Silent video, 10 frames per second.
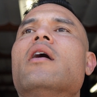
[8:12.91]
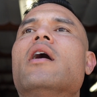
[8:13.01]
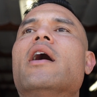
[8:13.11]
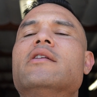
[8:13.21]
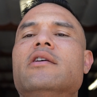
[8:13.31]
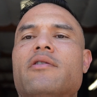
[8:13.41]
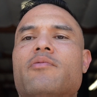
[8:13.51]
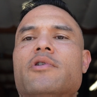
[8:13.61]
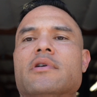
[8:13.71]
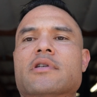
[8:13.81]
I did
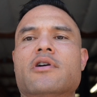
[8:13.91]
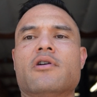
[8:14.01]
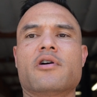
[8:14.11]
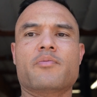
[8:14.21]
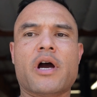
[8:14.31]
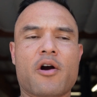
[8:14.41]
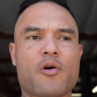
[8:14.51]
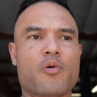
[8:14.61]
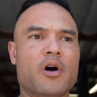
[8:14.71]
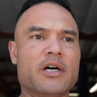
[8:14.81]
with this car,
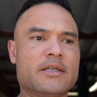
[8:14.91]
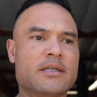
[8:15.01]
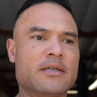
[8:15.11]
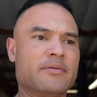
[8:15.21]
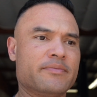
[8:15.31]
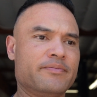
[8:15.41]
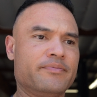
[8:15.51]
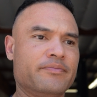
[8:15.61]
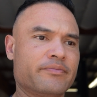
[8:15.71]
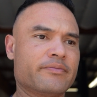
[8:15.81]
power-wise,
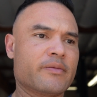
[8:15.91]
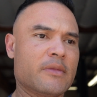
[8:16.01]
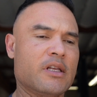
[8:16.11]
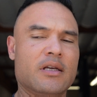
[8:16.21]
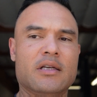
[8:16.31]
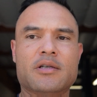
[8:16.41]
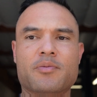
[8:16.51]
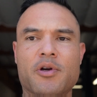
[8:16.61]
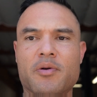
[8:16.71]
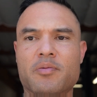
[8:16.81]
needs to
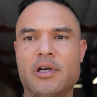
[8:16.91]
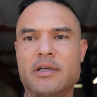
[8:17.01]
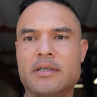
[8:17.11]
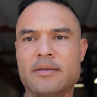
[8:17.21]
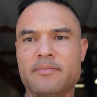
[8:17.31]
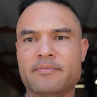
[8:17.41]
be replaced.